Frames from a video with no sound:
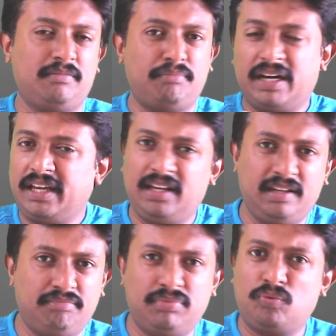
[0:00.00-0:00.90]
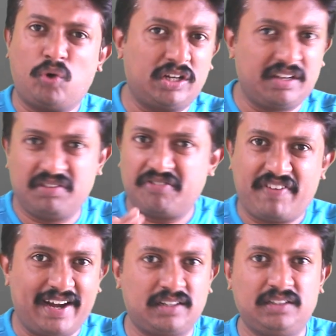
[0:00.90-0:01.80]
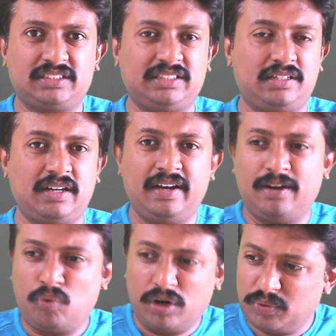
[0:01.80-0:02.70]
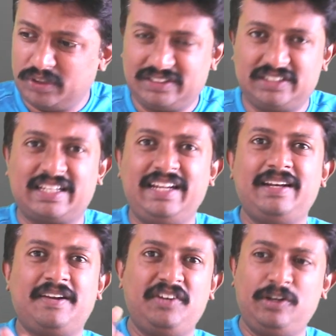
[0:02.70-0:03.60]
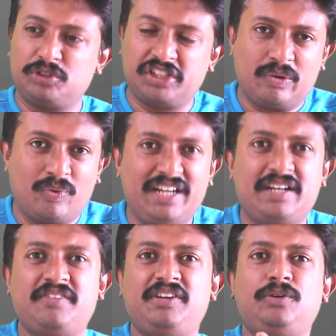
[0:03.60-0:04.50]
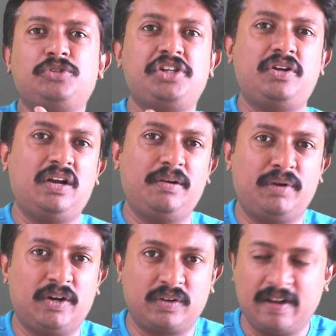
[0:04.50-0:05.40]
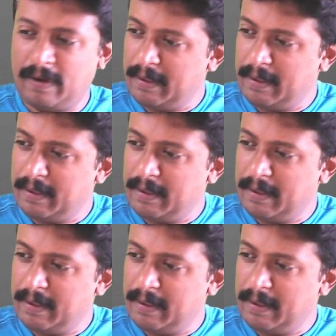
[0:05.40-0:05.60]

by whatever factors, what was this green revolution, white revolution all about?